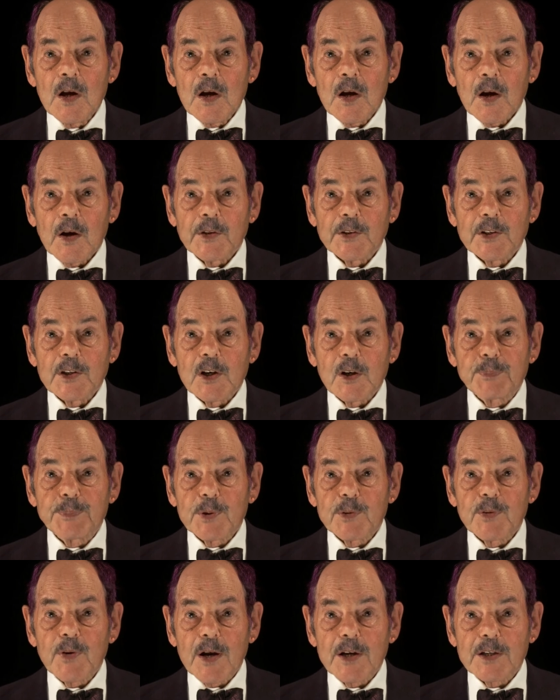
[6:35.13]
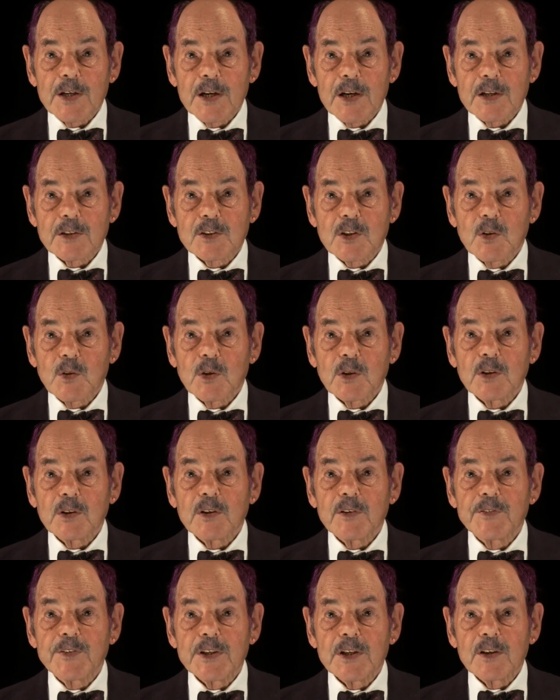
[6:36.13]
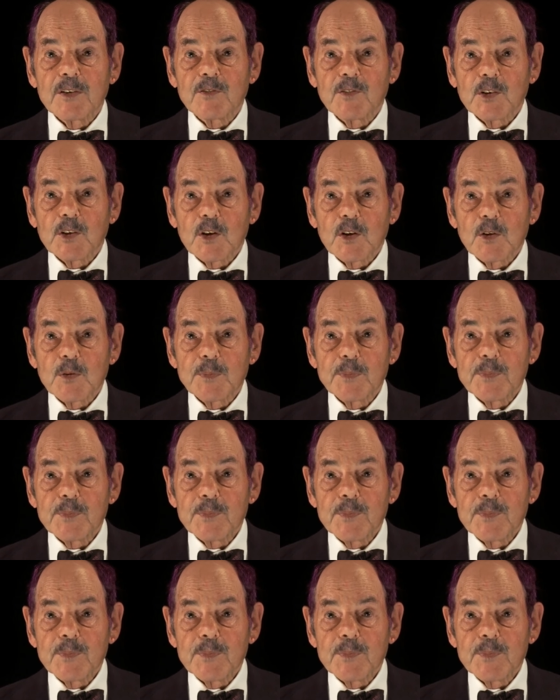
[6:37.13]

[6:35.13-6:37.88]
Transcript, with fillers: on the upper right hand corner of the envelope.